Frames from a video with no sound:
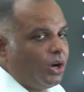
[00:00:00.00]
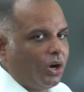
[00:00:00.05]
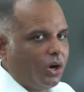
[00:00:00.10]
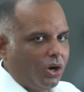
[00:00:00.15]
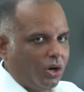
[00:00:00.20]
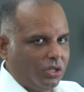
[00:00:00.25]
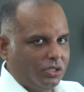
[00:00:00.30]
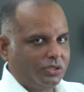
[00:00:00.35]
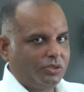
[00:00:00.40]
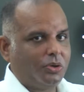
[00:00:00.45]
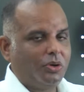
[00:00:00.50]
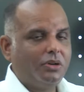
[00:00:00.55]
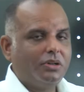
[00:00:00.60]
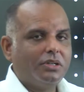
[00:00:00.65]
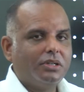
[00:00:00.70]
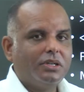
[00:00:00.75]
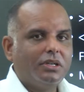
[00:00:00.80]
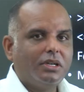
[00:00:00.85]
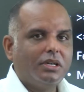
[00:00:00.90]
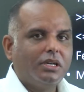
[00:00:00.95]

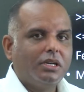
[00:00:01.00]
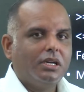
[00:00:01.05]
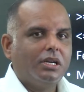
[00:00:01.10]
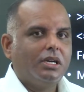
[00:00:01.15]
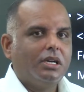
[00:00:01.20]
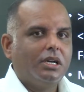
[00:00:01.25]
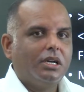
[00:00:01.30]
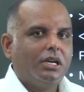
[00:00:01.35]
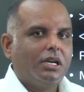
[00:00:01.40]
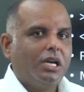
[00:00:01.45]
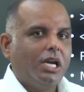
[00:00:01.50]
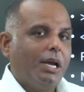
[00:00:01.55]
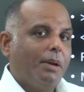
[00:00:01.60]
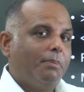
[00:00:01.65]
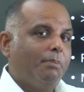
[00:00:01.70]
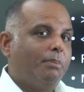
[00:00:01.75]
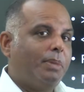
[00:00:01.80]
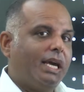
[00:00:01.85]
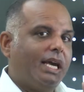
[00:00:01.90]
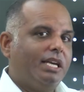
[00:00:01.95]
Also,
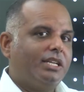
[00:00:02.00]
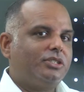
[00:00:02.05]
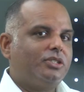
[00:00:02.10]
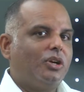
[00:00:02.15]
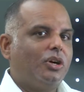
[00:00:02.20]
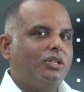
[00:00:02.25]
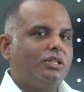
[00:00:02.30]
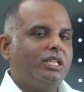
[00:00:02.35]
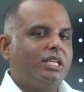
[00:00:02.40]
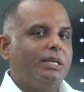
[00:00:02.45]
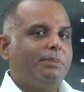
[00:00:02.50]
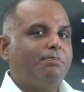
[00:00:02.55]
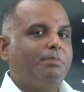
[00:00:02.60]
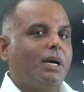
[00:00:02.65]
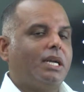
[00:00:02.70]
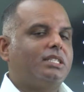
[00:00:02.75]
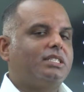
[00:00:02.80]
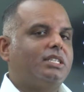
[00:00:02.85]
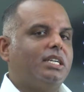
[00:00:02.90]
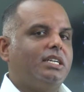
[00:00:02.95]
based on the
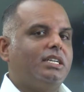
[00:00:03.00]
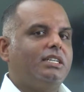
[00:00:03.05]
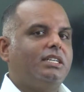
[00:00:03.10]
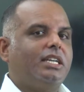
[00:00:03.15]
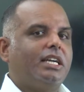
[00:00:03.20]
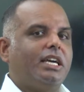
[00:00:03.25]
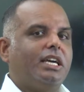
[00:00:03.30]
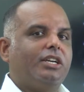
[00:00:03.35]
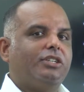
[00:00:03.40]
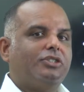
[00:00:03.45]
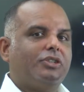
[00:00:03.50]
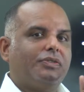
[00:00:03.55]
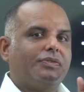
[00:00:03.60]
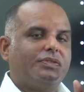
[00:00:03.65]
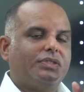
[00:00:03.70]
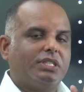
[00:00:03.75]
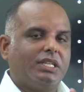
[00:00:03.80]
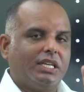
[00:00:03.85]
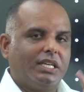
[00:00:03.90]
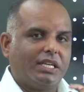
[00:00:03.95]
percentage of
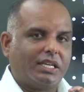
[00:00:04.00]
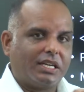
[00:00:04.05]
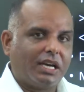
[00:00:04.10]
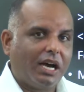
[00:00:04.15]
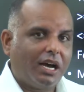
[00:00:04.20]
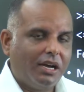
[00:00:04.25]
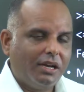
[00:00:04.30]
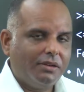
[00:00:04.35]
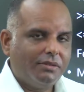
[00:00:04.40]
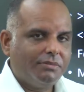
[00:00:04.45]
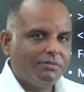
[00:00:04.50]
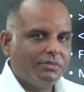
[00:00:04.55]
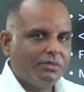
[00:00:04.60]
silica,